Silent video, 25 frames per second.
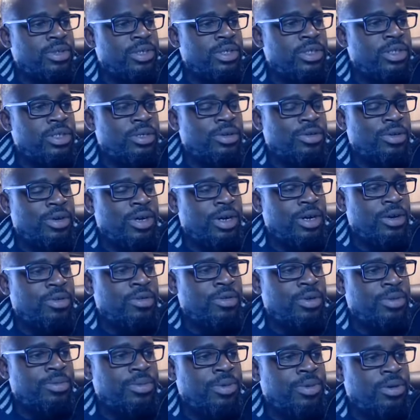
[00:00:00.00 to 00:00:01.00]
disagree or
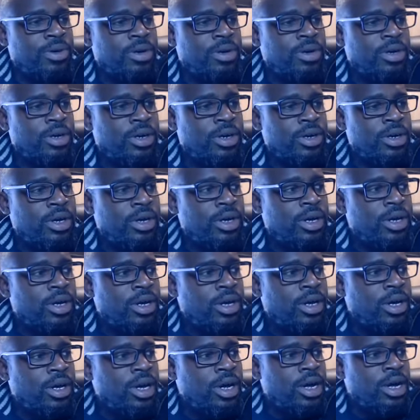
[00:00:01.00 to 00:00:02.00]
quibble
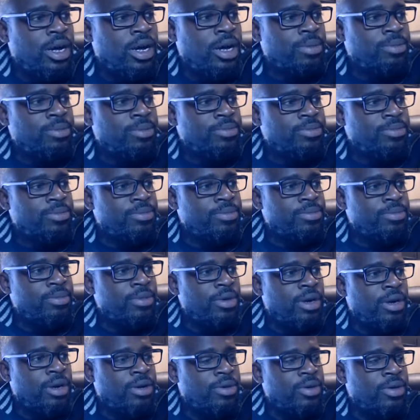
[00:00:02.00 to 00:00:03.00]

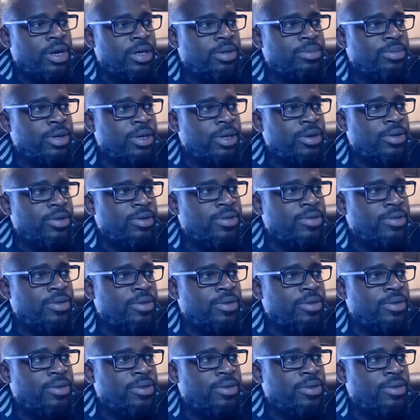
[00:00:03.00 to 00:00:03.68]
or correct me,